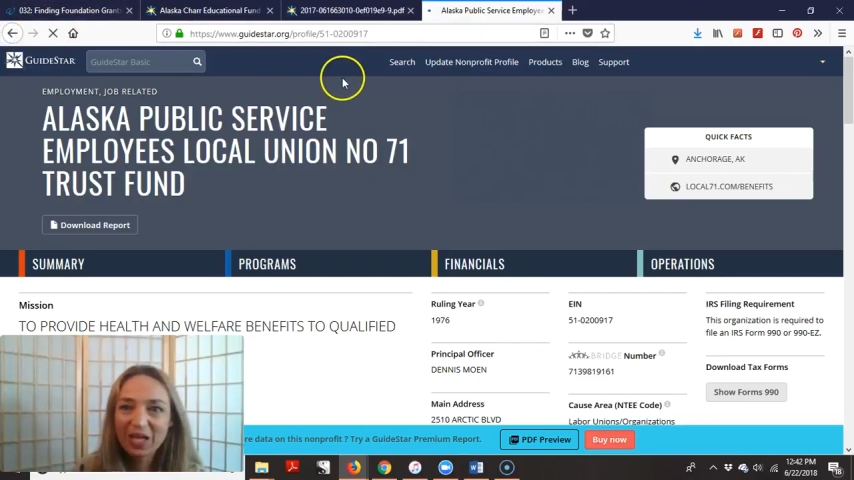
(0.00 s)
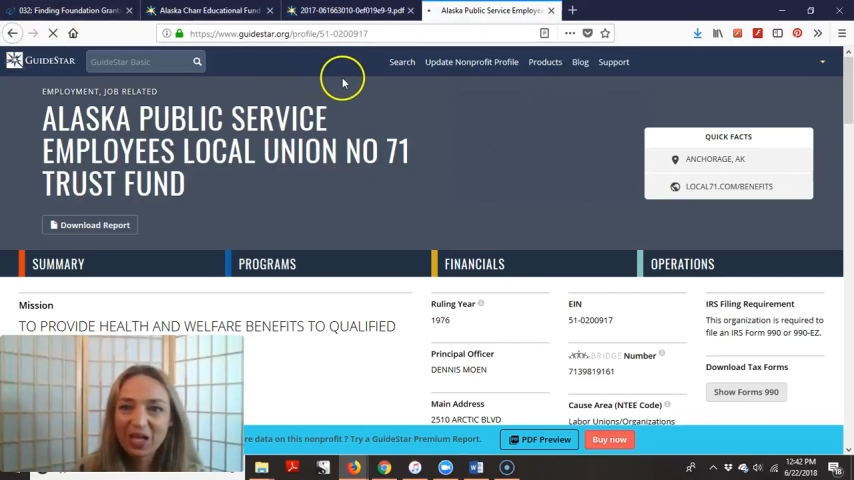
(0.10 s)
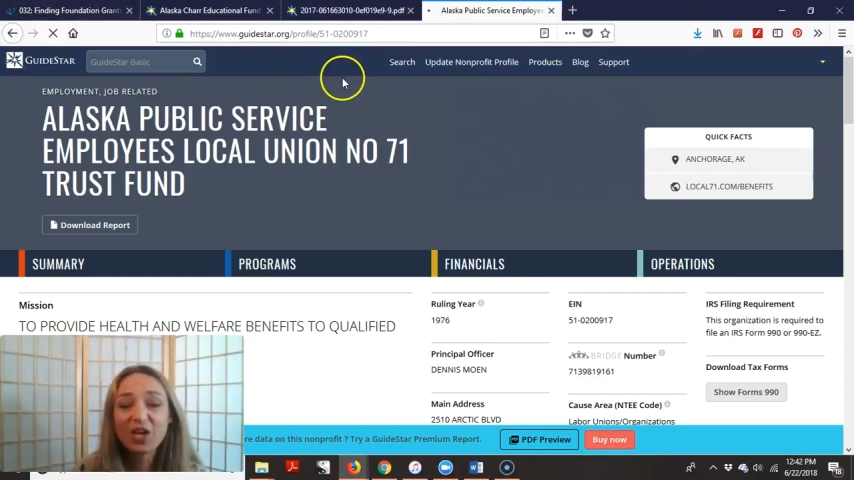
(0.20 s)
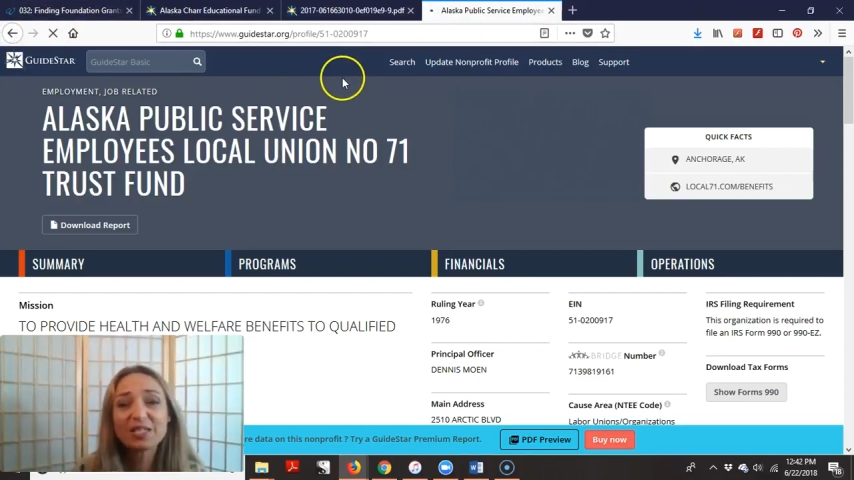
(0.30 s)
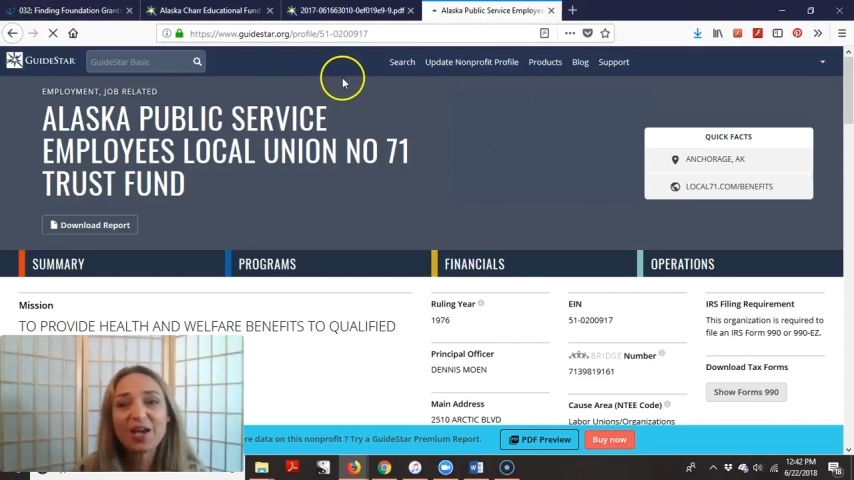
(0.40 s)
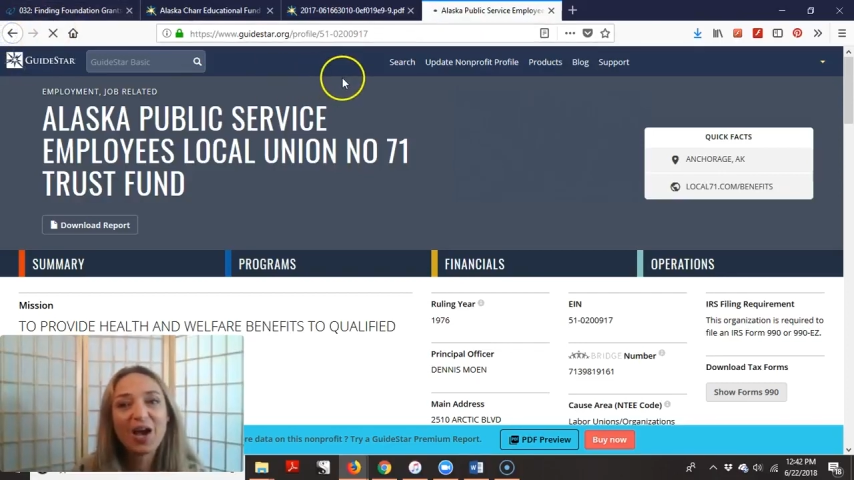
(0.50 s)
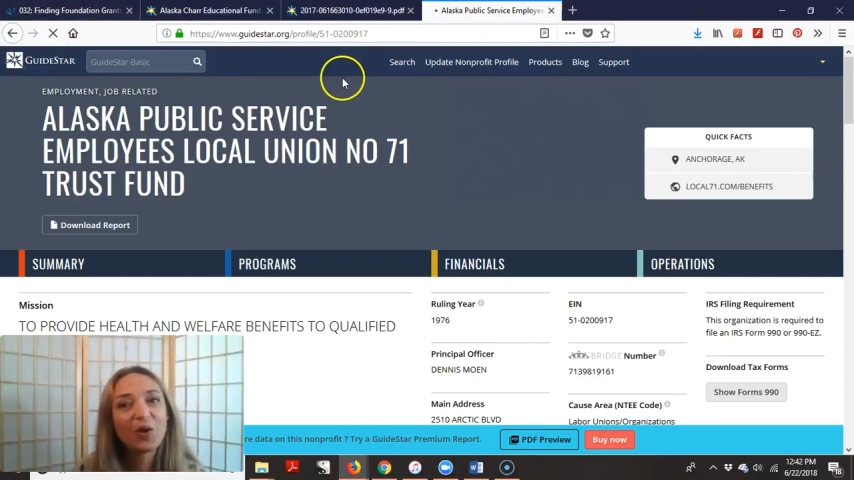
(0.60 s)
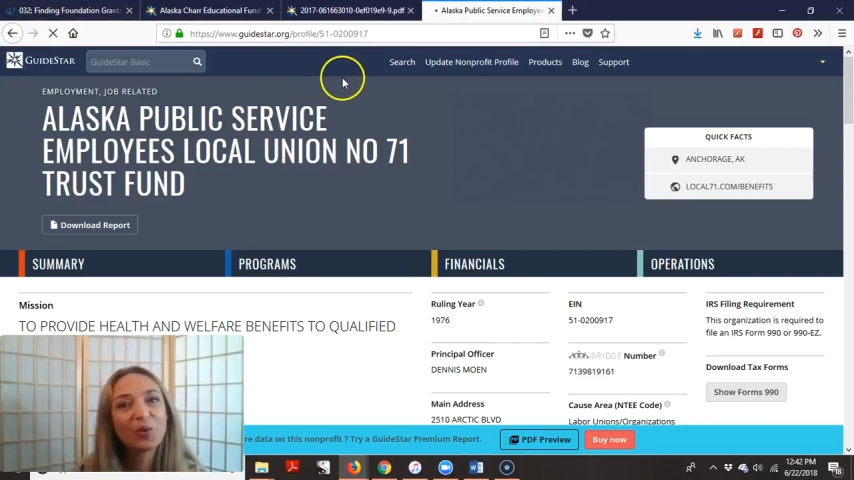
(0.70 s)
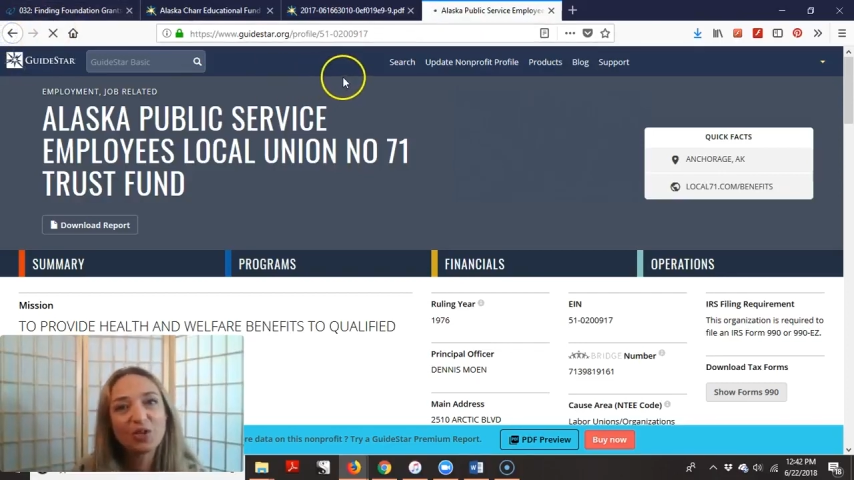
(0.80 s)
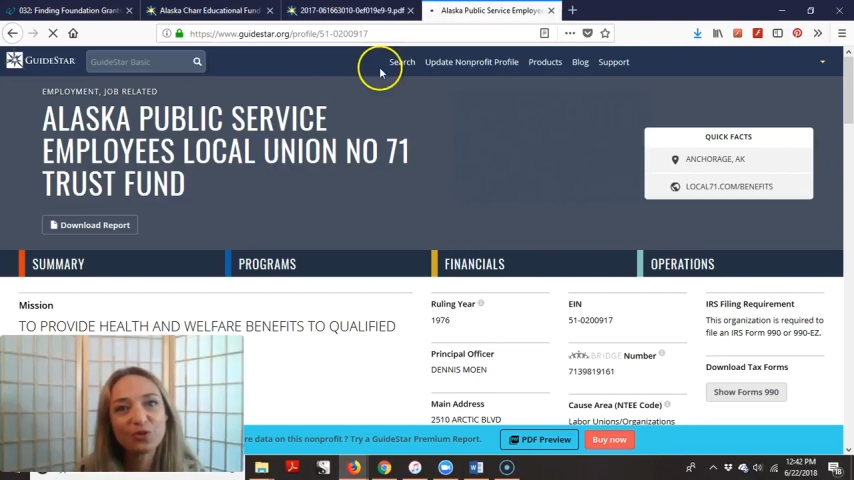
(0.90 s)
All right, so
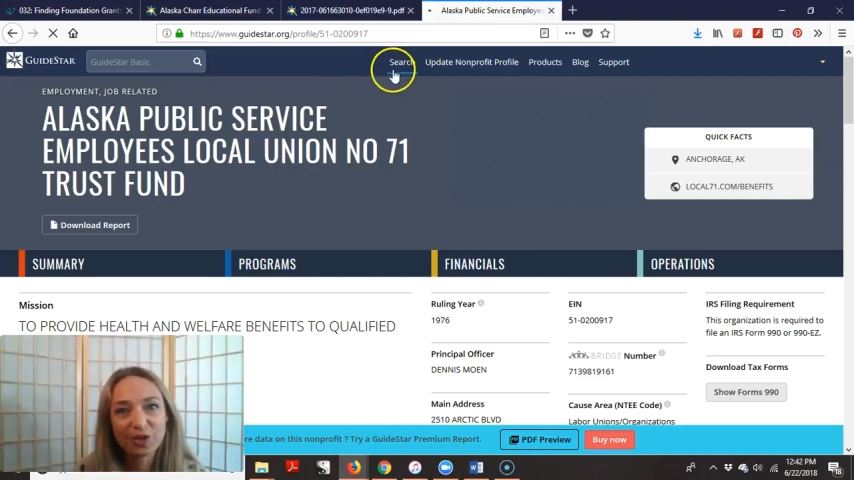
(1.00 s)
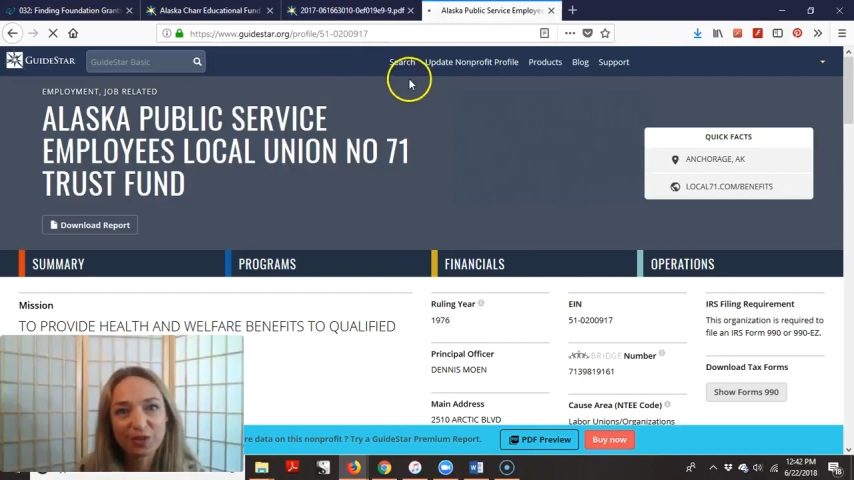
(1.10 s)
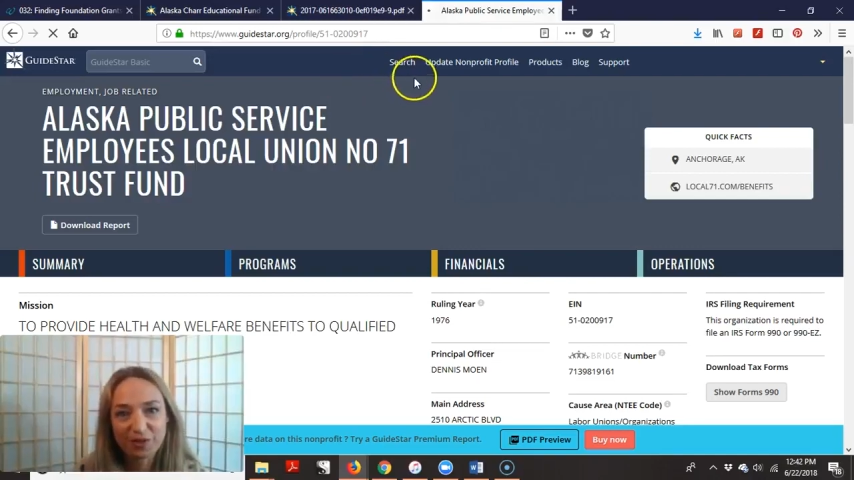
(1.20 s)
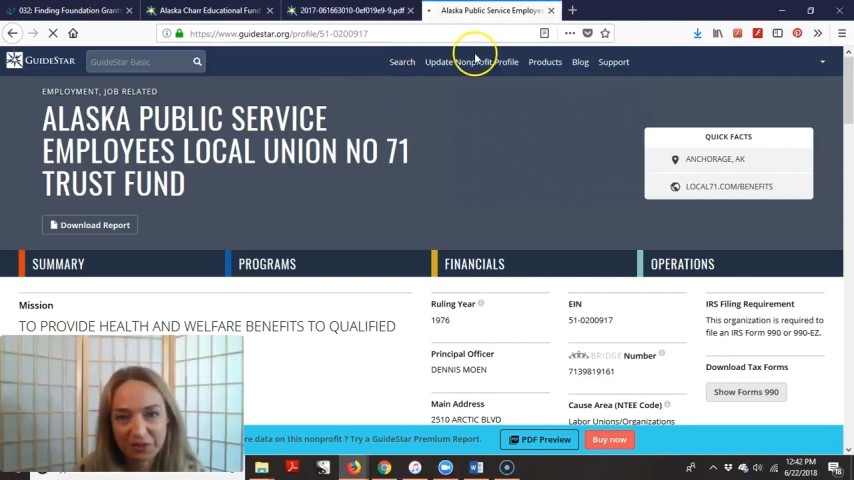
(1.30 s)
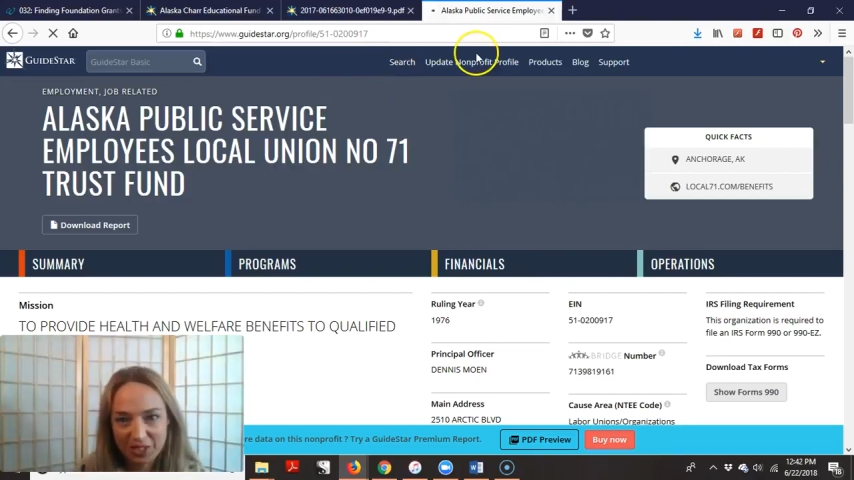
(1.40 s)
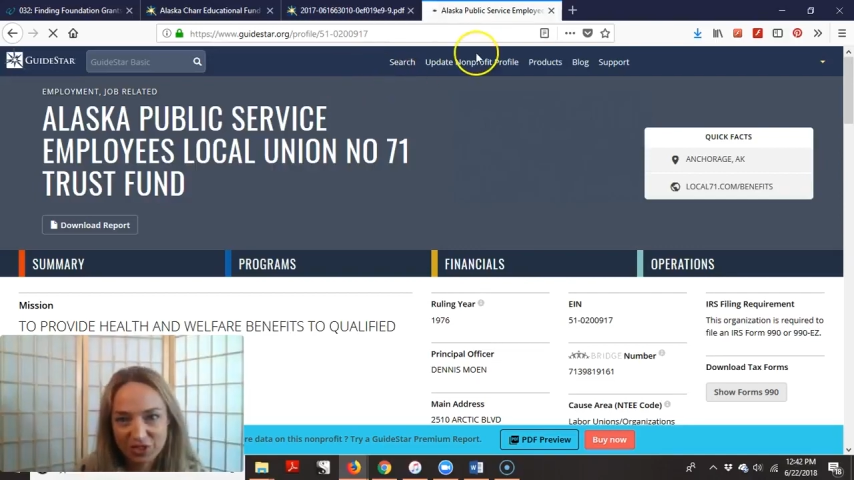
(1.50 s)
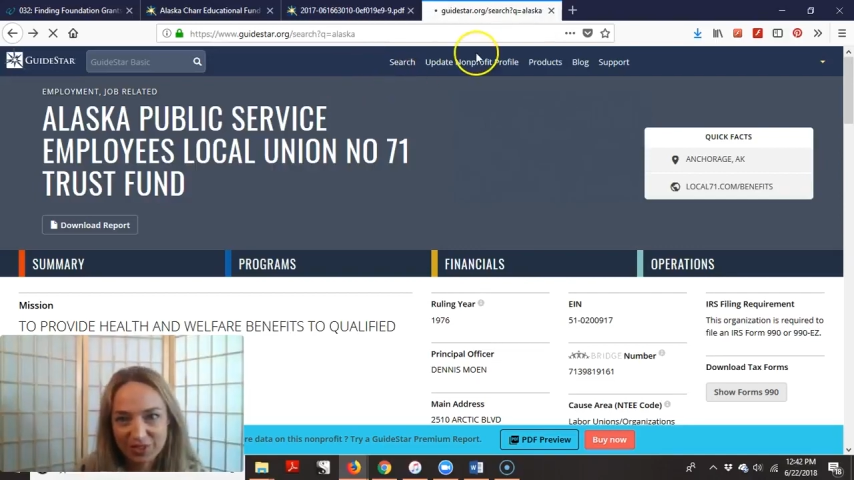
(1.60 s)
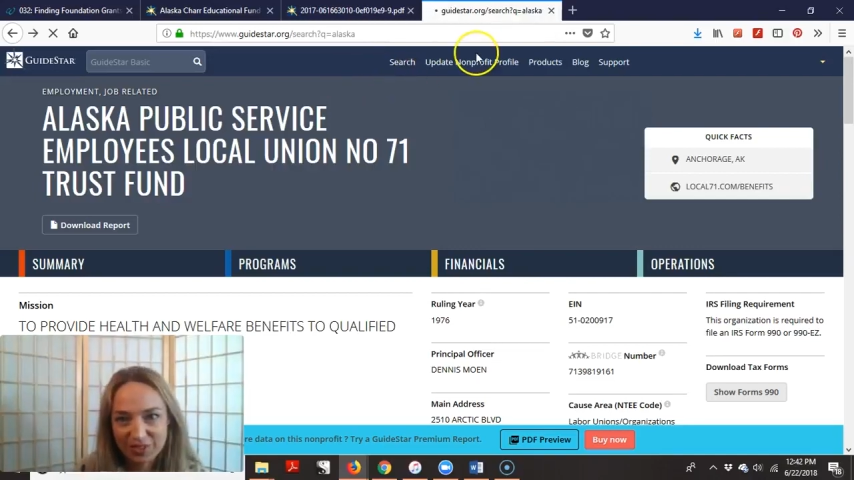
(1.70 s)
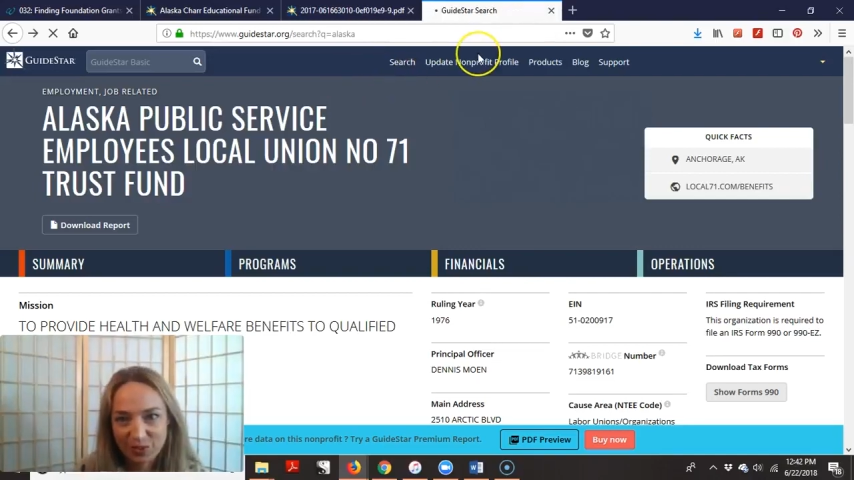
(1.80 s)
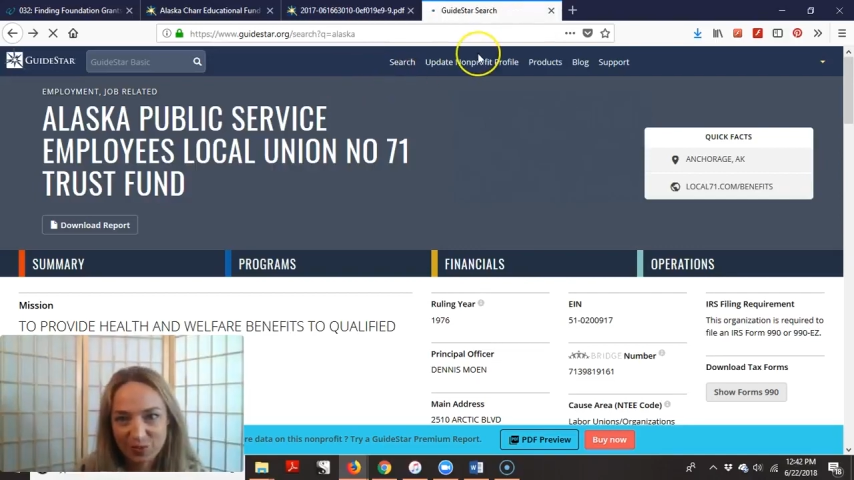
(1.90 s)
how can you find
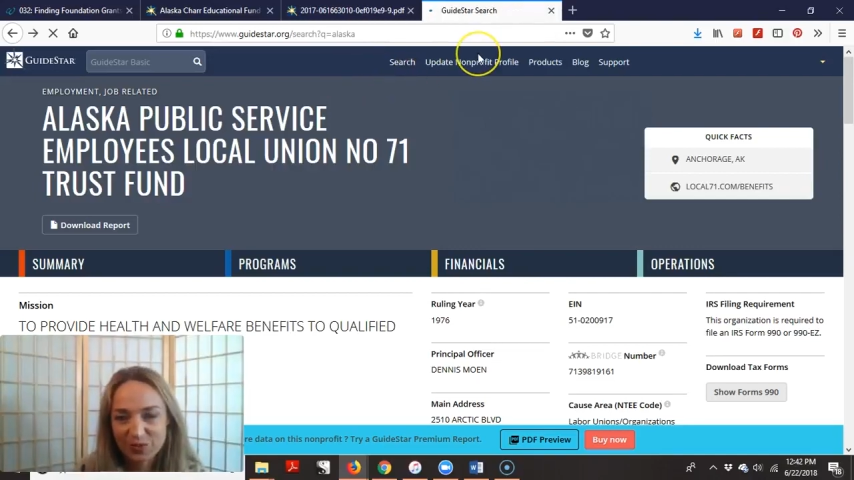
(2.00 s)
foundations, though?